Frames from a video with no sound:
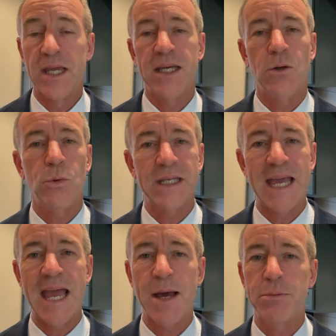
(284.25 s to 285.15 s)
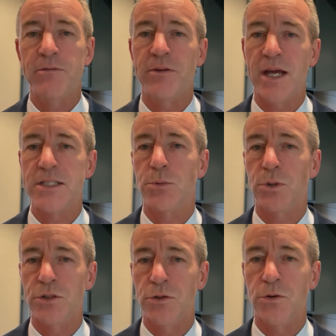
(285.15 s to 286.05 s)
It only amplifies the
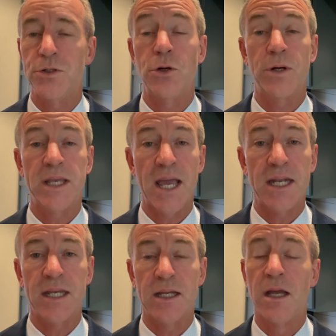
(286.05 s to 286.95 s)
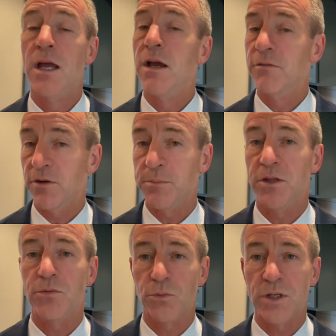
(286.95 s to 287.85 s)
return you're getting from the
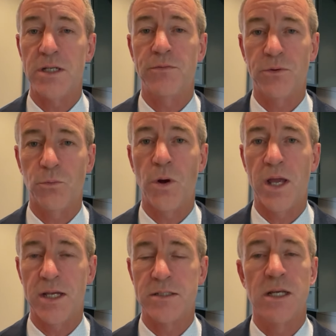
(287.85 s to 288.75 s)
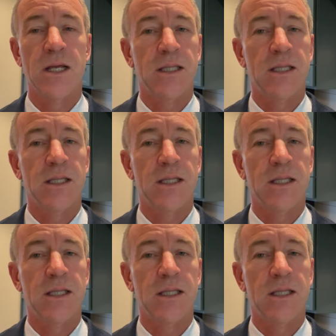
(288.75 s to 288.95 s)
three different ways.